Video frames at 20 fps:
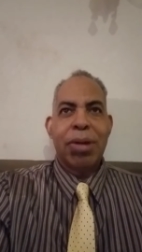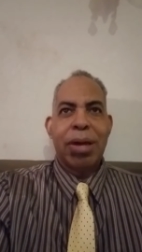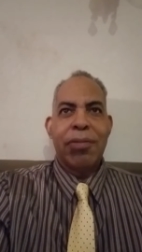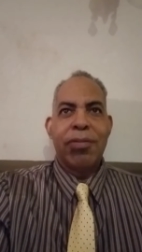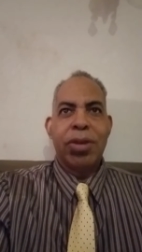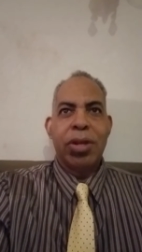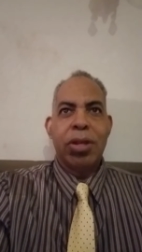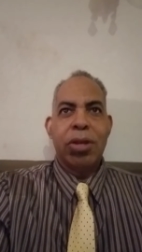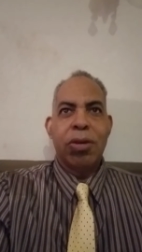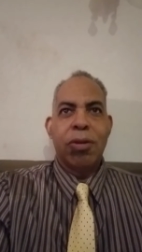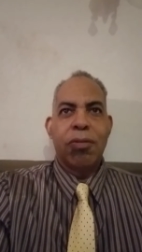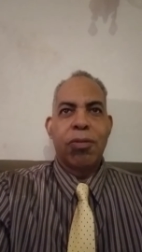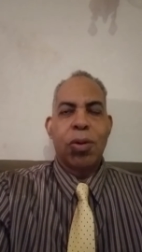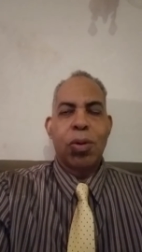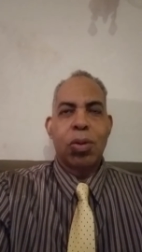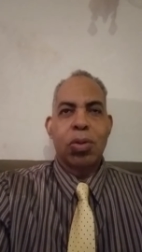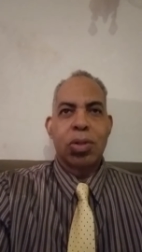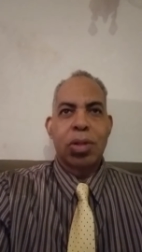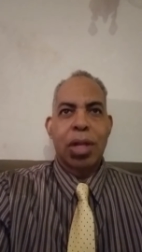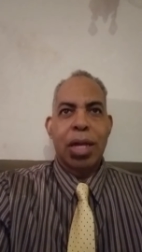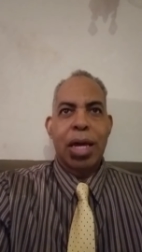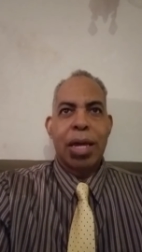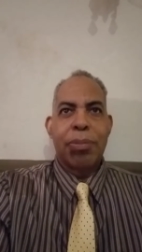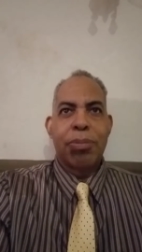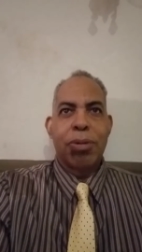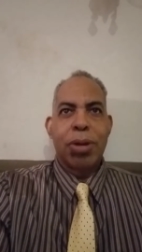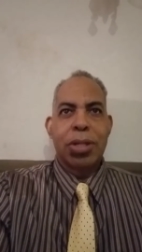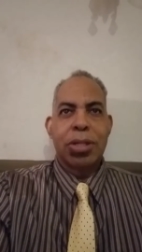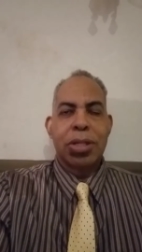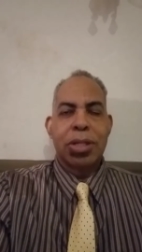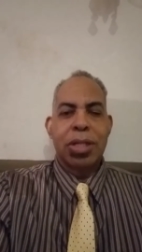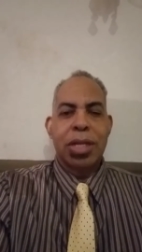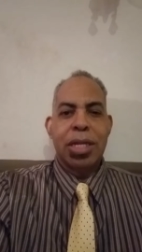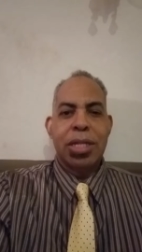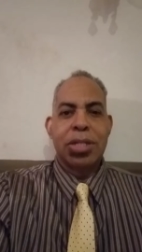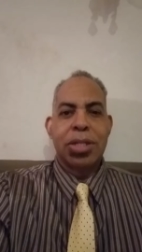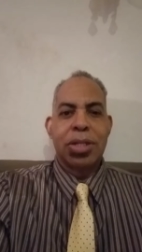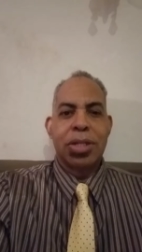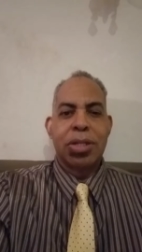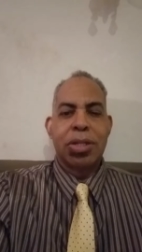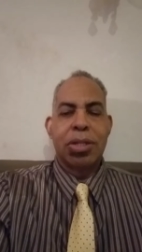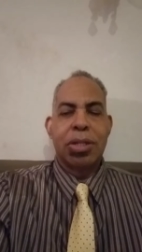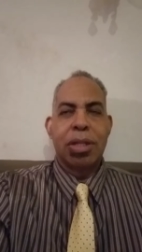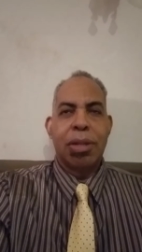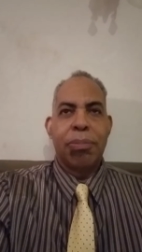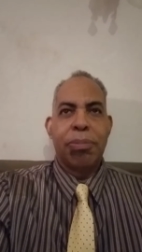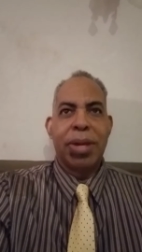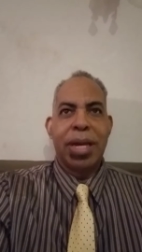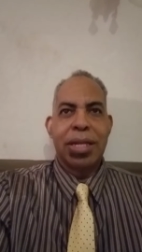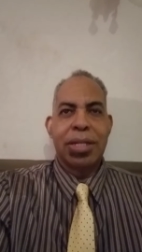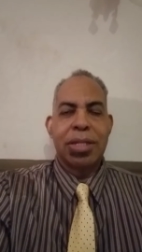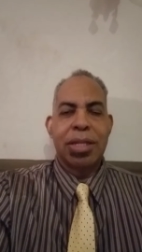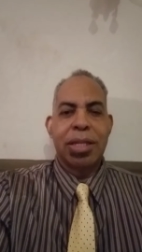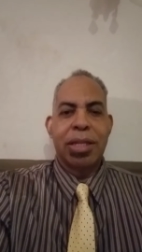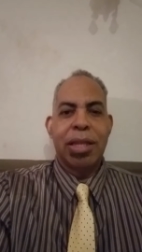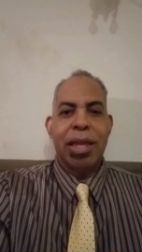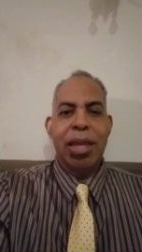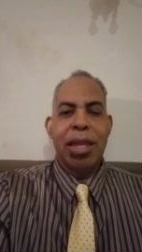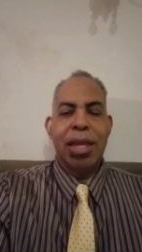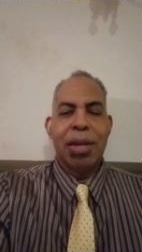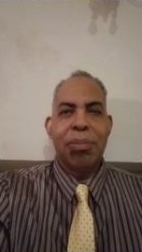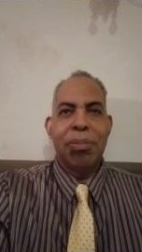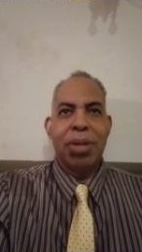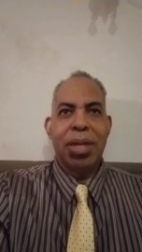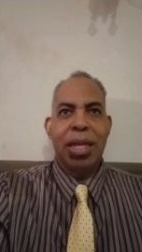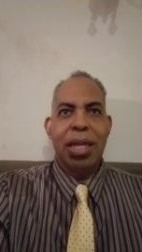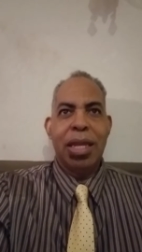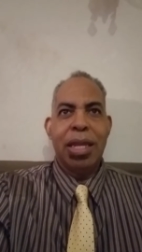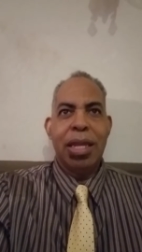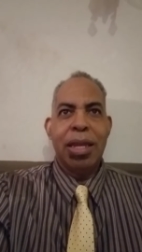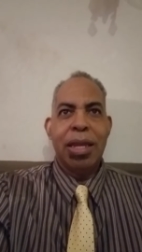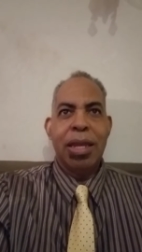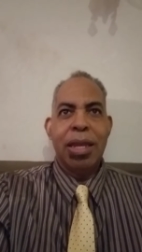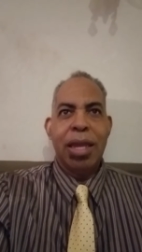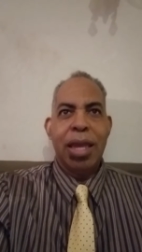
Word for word: my video photo slide presentations the best that they can be